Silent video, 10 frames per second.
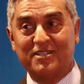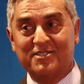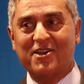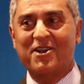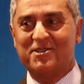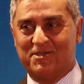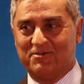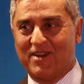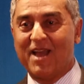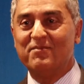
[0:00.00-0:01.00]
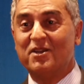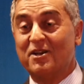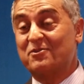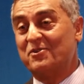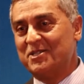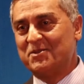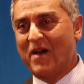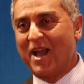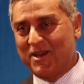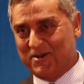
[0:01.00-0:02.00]
discourage you. I am here to
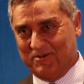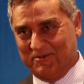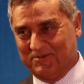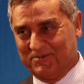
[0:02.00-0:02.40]
inspire you.